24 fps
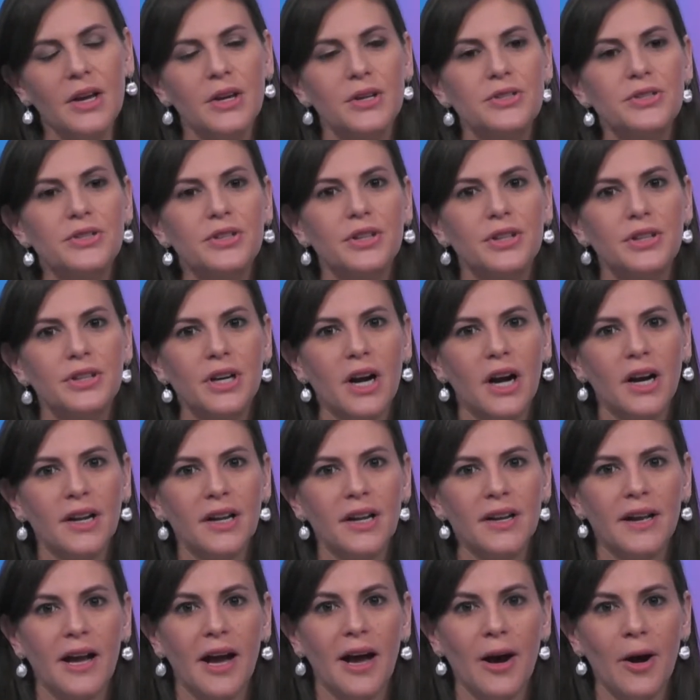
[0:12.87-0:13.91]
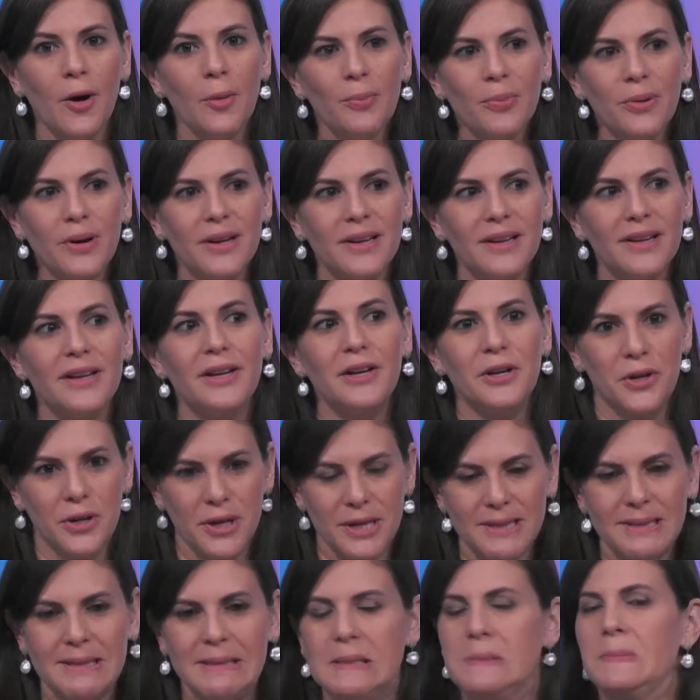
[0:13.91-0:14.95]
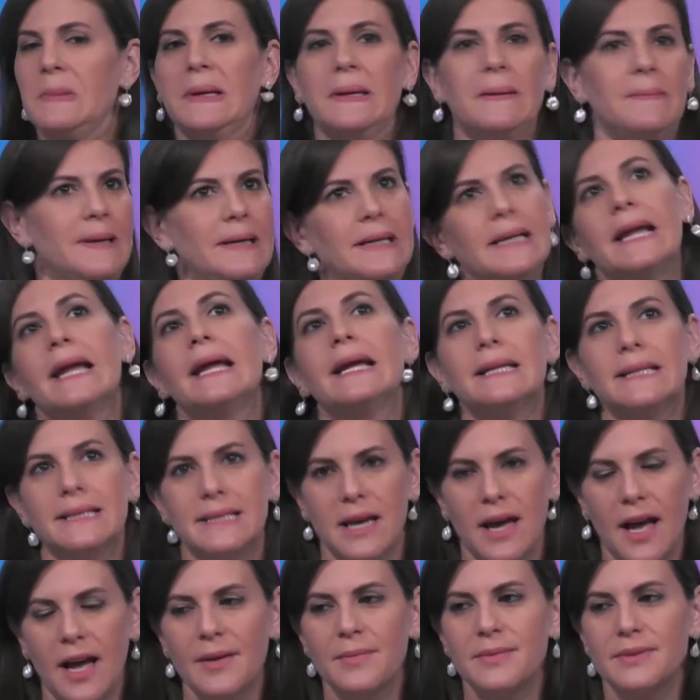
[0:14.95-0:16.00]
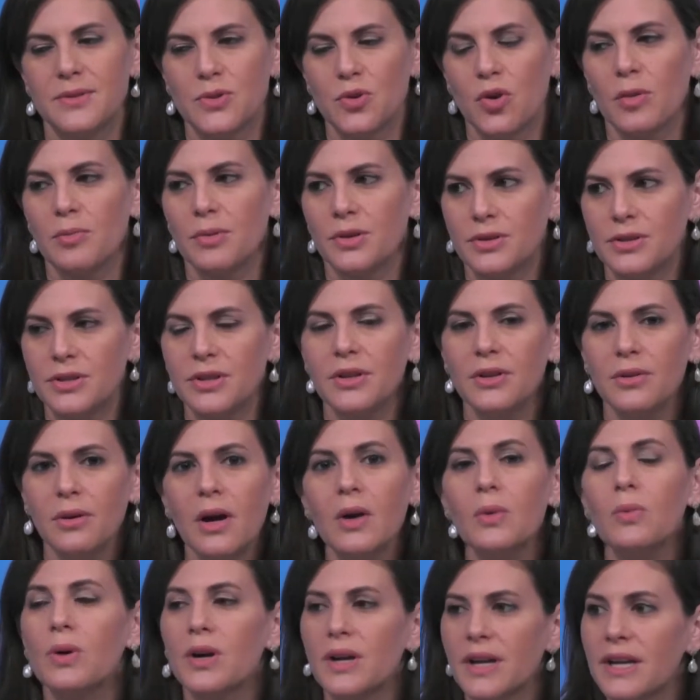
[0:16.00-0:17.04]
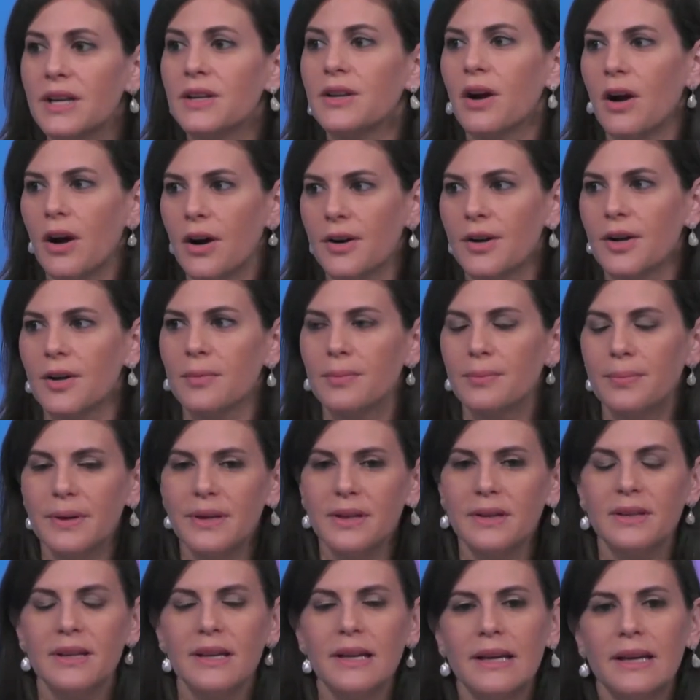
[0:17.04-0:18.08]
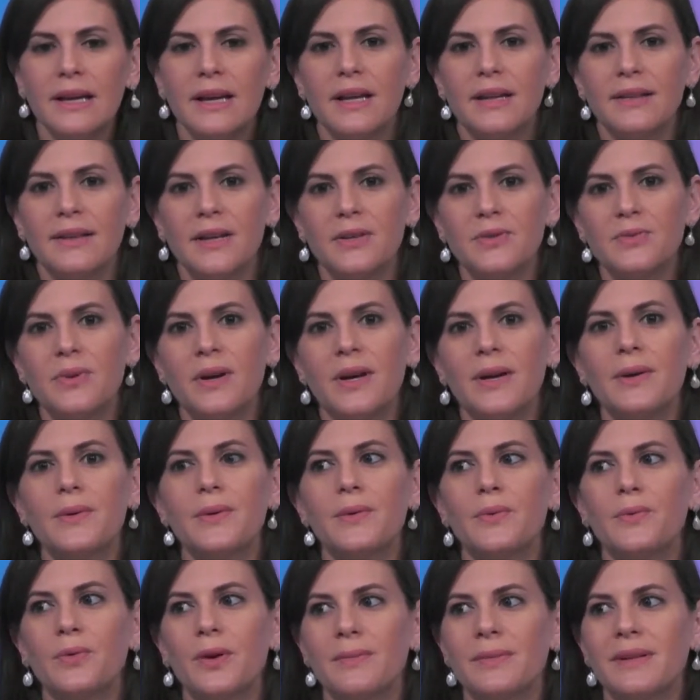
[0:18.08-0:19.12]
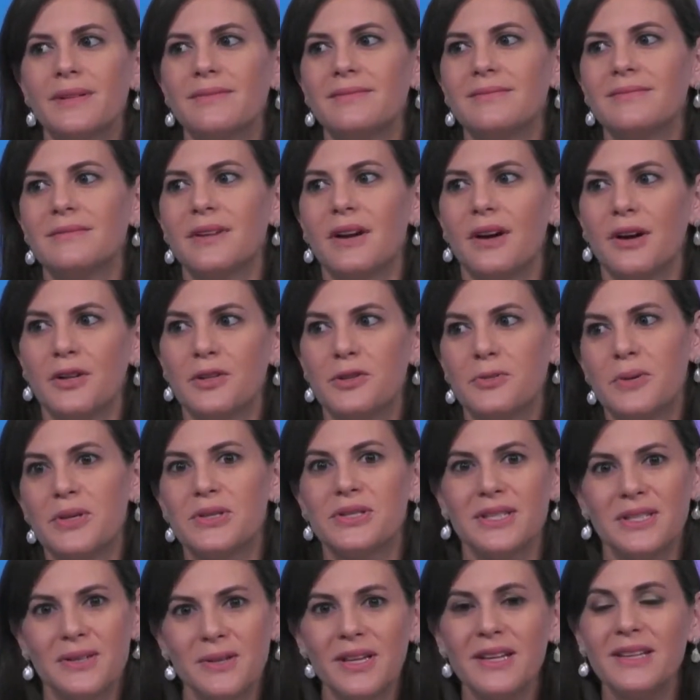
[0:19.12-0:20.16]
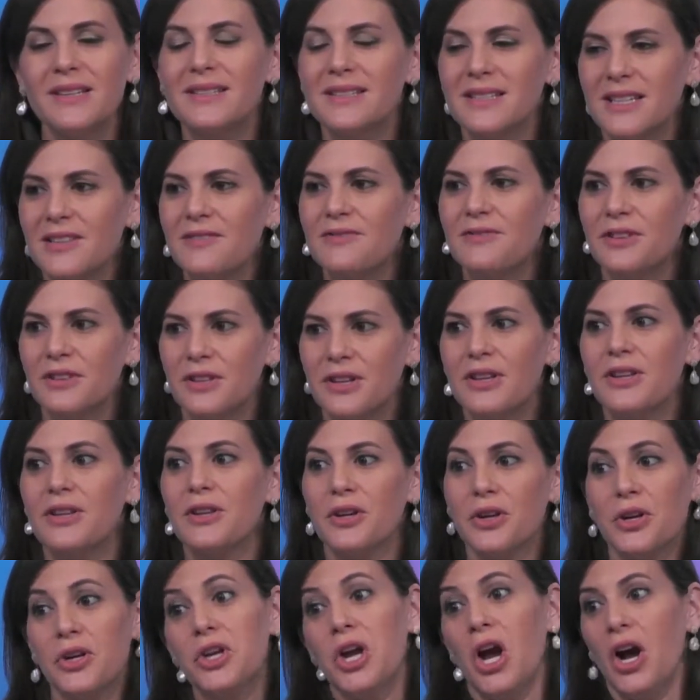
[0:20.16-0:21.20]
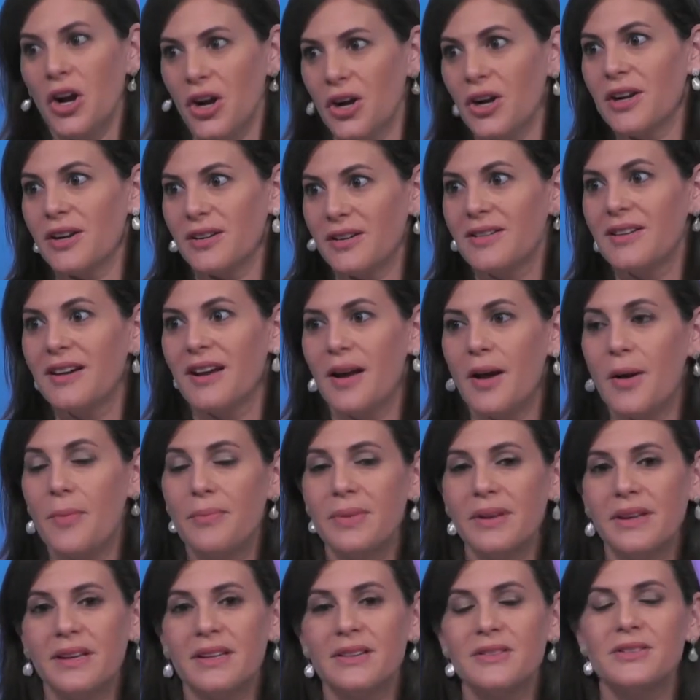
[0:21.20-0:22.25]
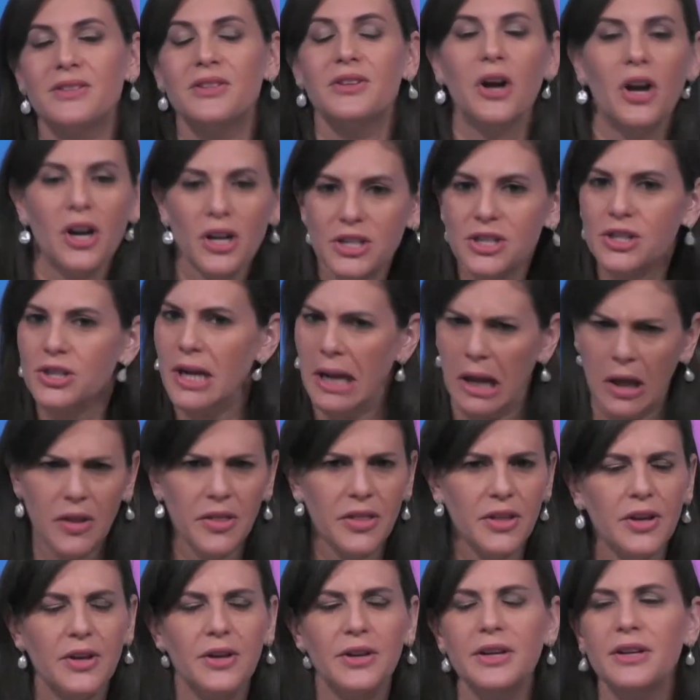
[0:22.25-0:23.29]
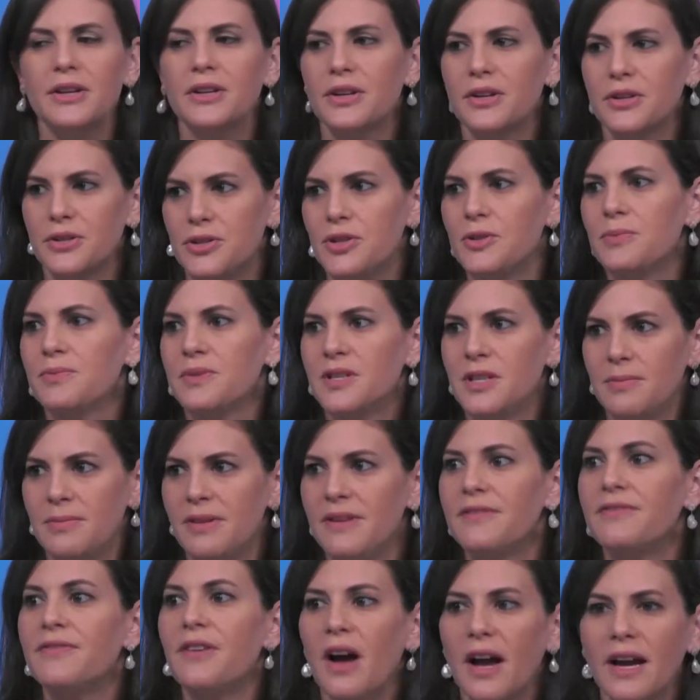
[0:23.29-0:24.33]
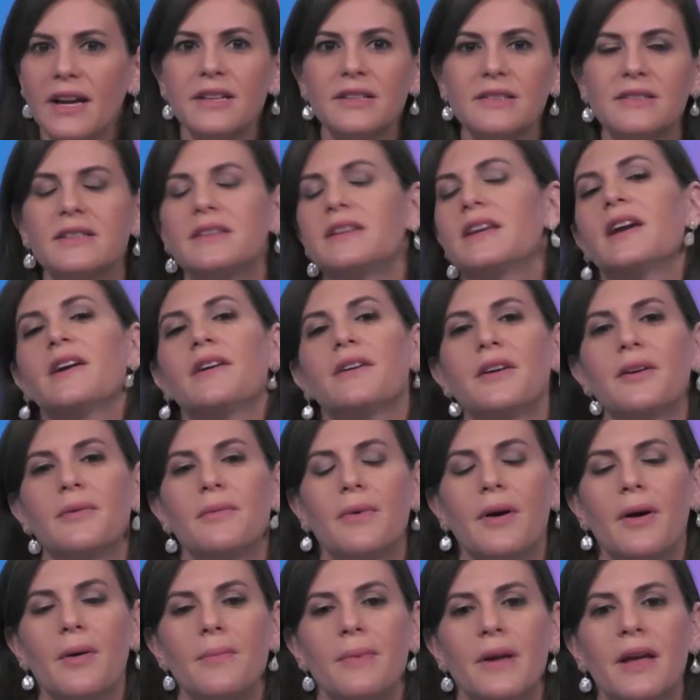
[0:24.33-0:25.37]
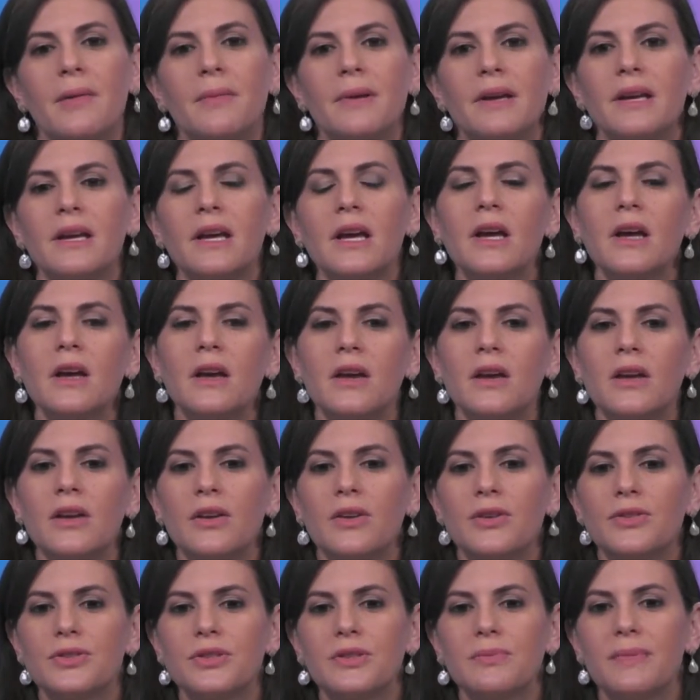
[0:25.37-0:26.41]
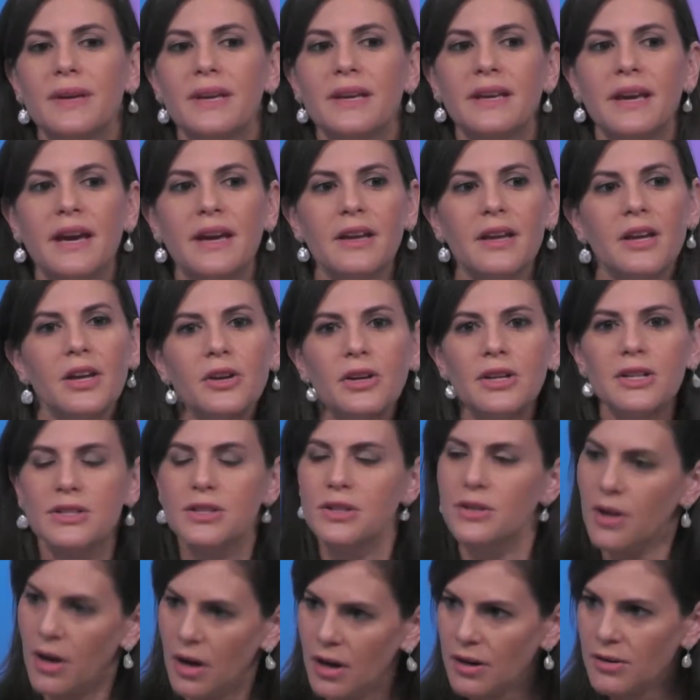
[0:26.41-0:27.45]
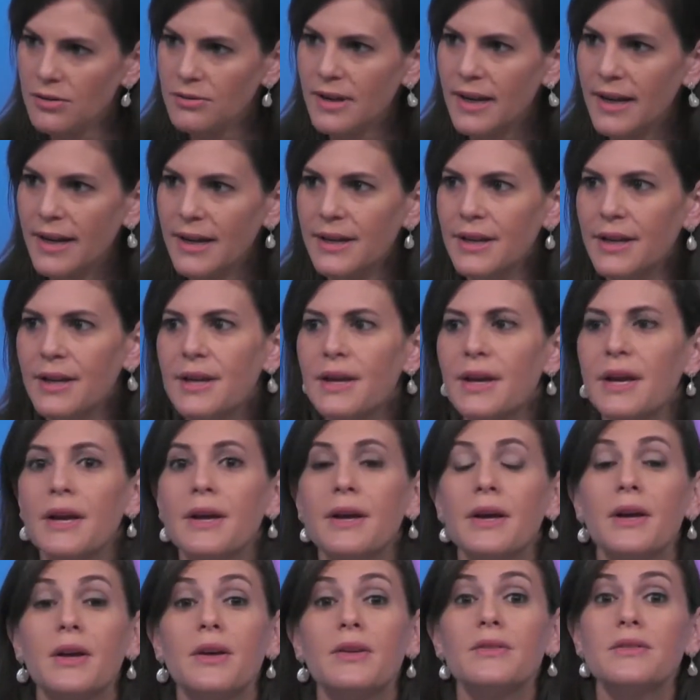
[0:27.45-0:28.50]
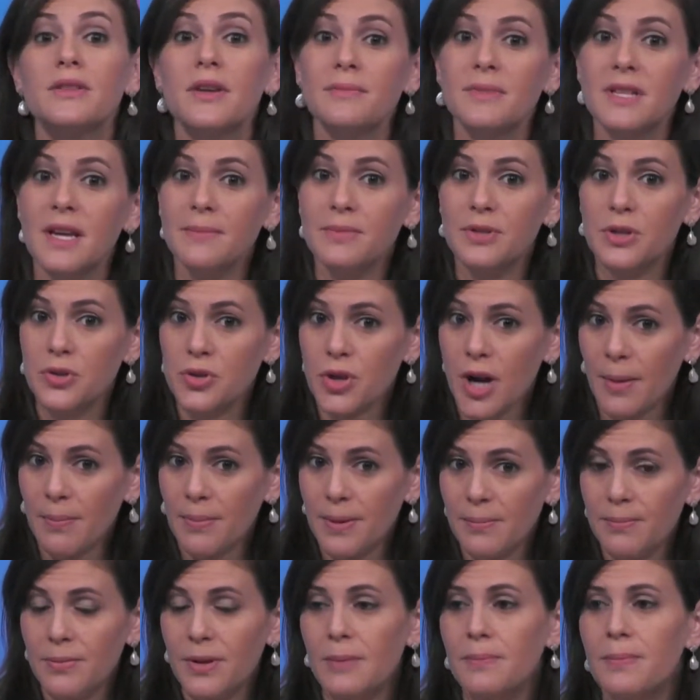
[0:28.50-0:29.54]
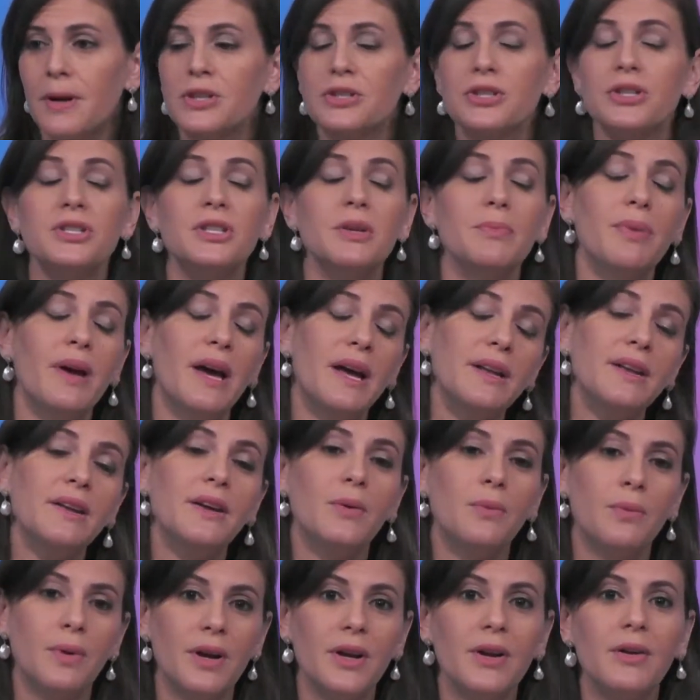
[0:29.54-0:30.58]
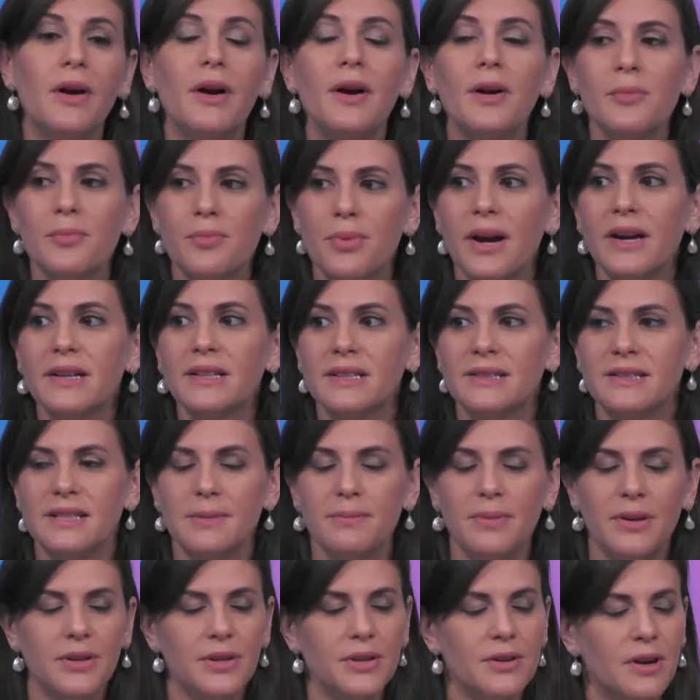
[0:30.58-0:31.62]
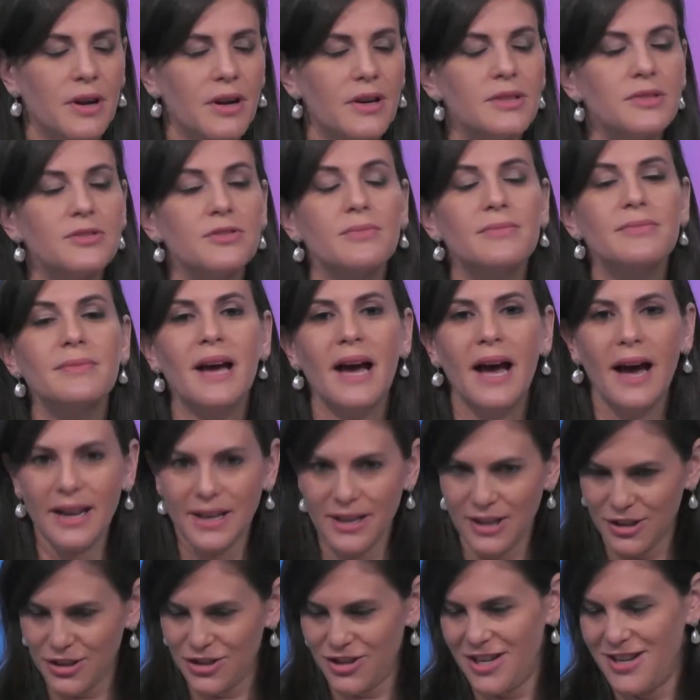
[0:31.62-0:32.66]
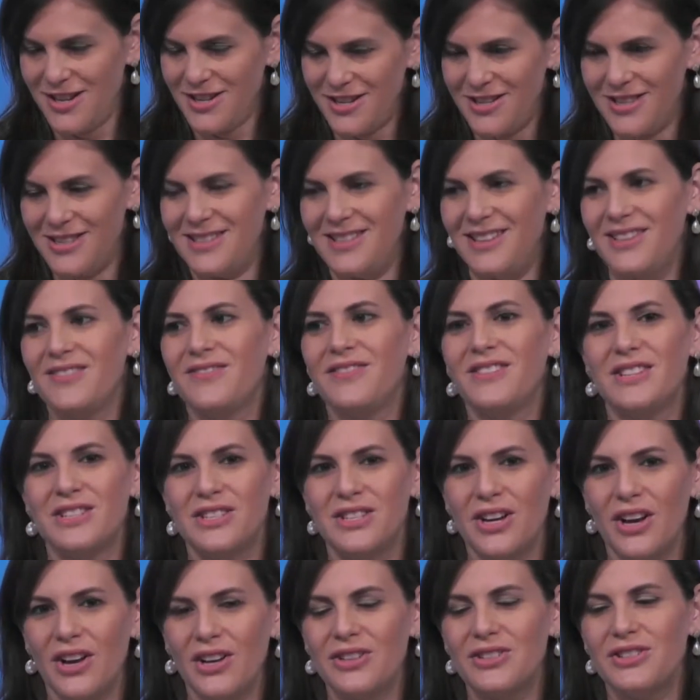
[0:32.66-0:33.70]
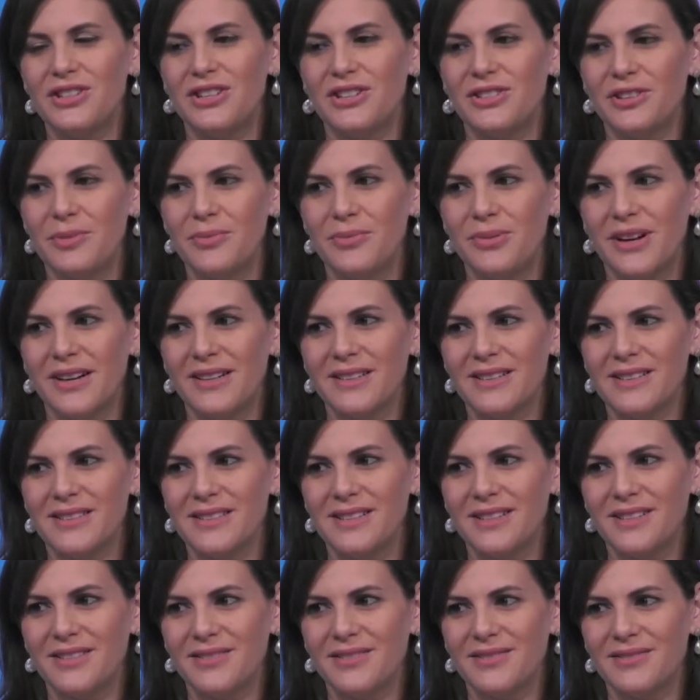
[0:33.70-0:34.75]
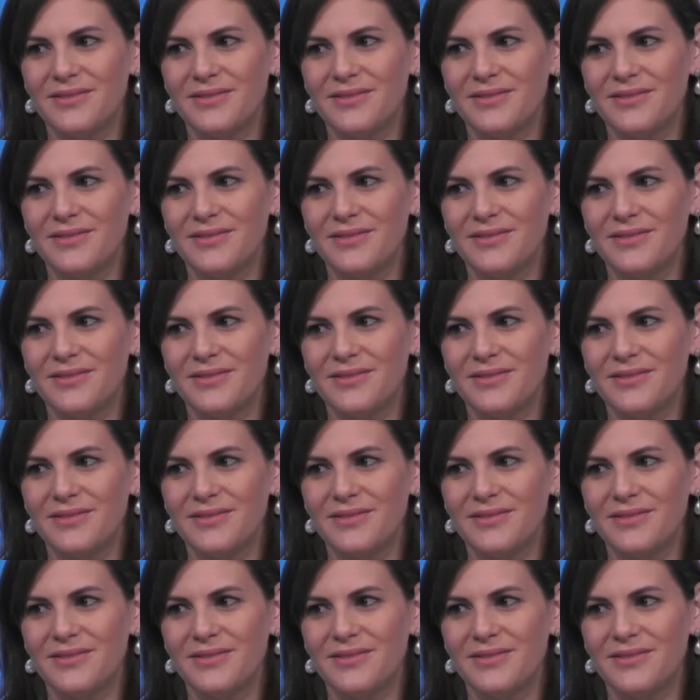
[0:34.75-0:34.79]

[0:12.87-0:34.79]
So your cardiac output increases by about eight times normal. So you are working harder, but that's why women are supposed to conceive when they're younger because their hearts are healthier and assumed to be fine to carry a, a baby. You also may get increase in heart rate, sometimes a drop in blood pressure depending on where you are in pregnancy, but there are dramatic changes in physiology during pregnancy.